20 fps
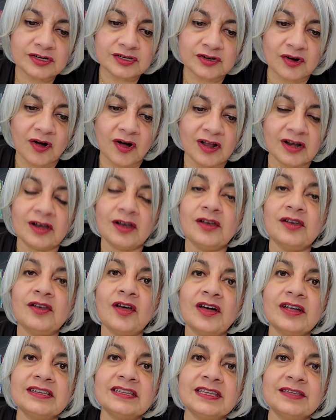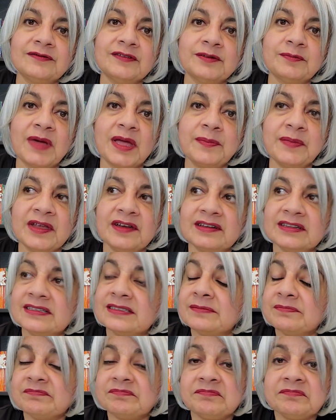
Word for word: tall, not even my parents.